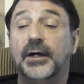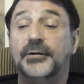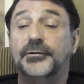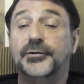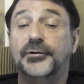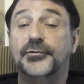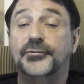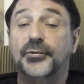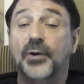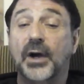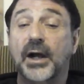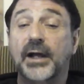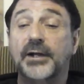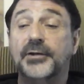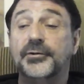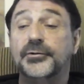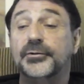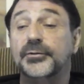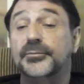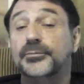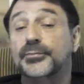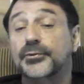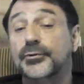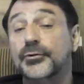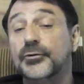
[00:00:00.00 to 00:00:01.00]
to try to
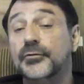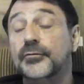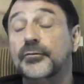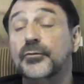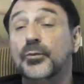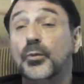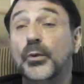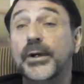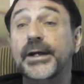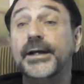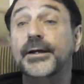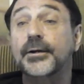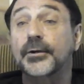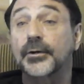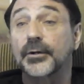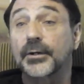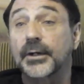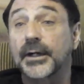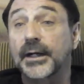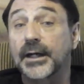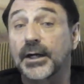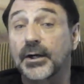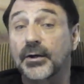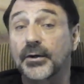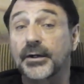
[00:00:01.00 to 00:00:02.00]
improve
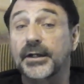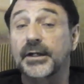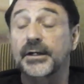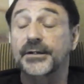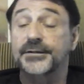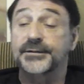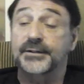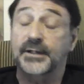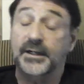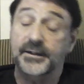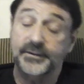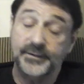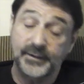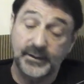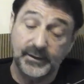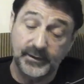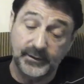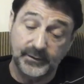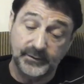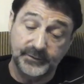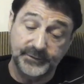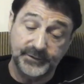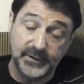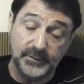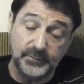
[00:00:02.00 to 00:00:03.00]
weaker areas. And I
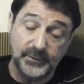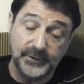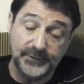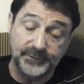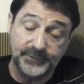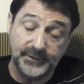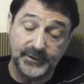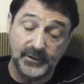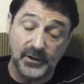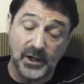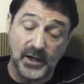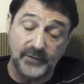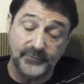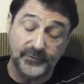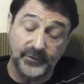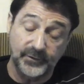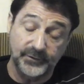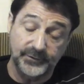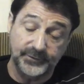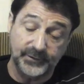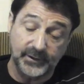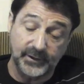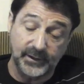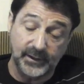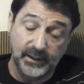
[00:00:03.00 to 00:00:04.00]
think CBC
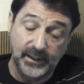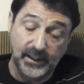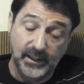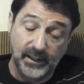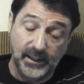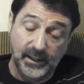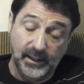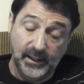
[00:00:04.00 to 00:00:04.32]
offers a